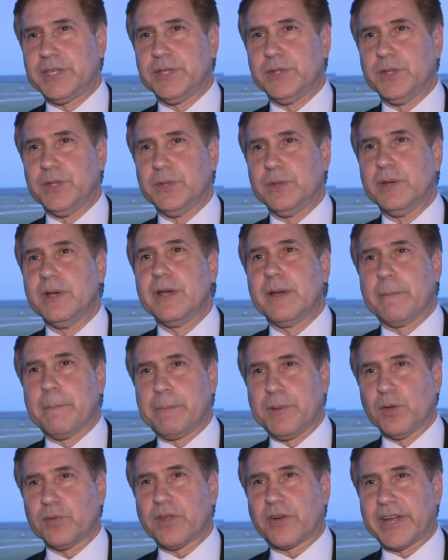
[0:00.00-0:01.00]
to
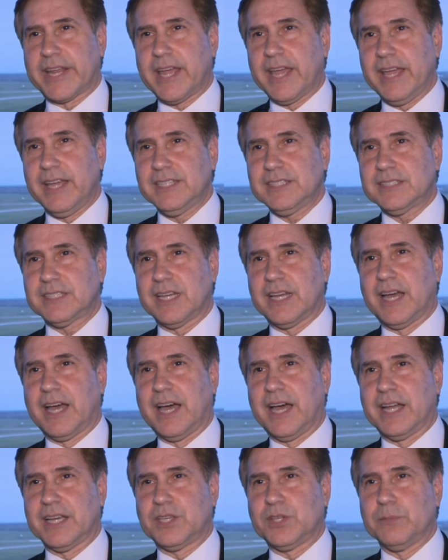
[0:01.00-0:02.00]
build our case
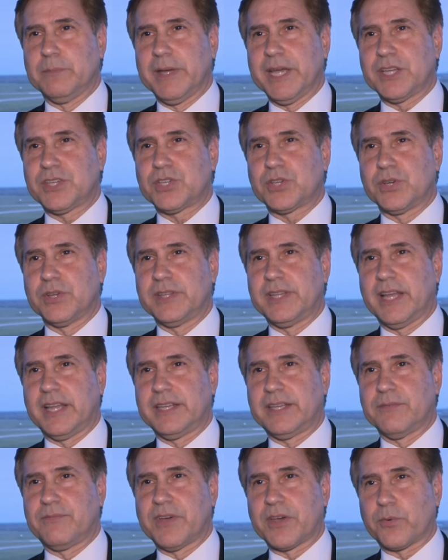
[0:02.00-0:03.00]
uh, to make sure
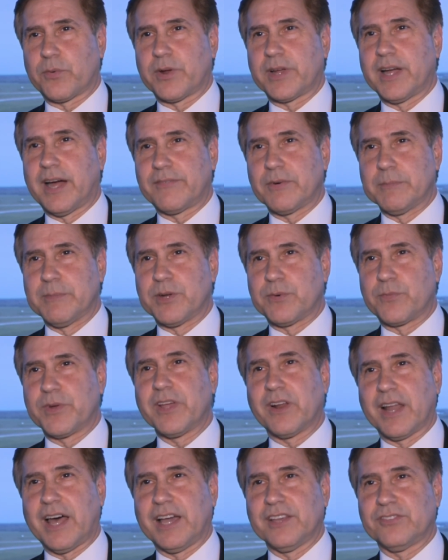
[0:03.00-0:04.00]
that the federal government
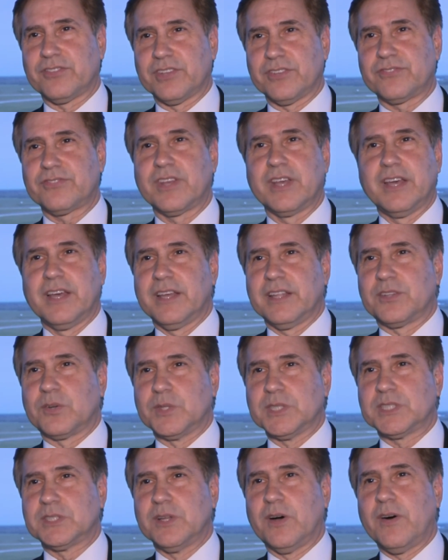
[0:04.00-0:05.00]
realizes
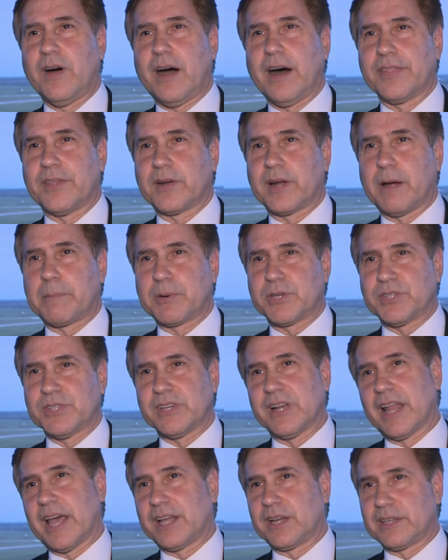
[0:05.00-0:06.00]
there is no other
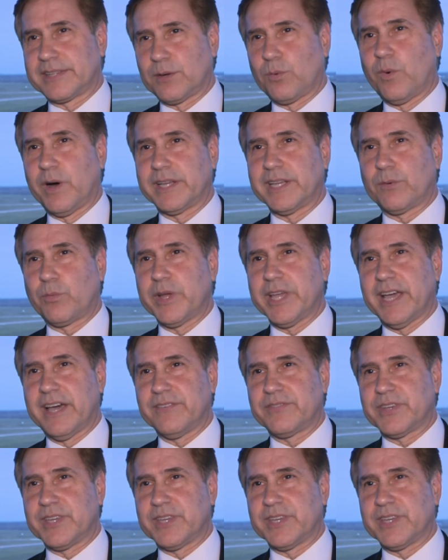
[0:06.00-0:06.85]
opportunity like the one that we have